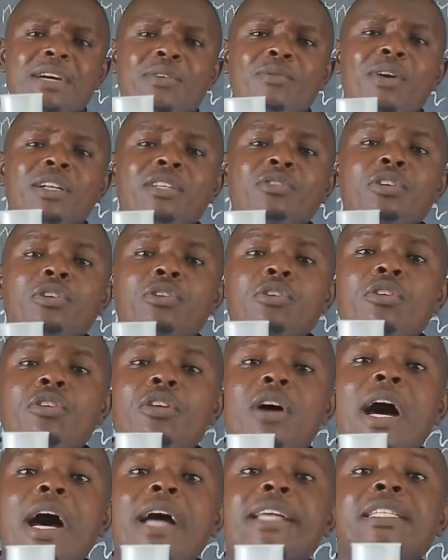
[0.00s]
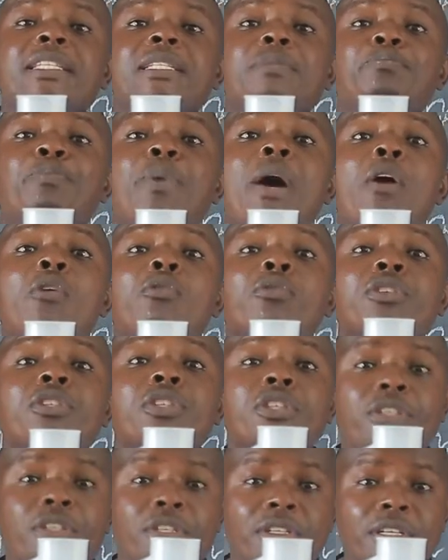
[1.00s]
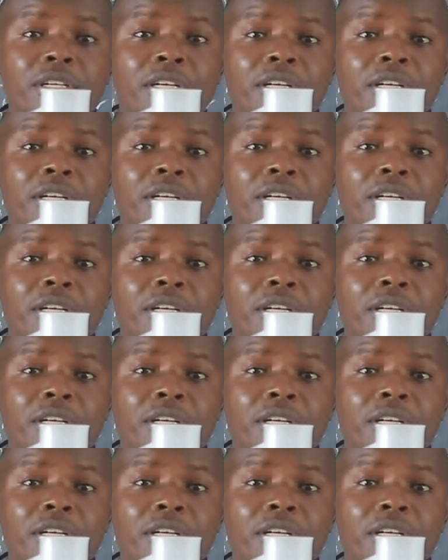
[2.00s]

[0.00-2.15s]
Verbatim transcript: what we call a spout.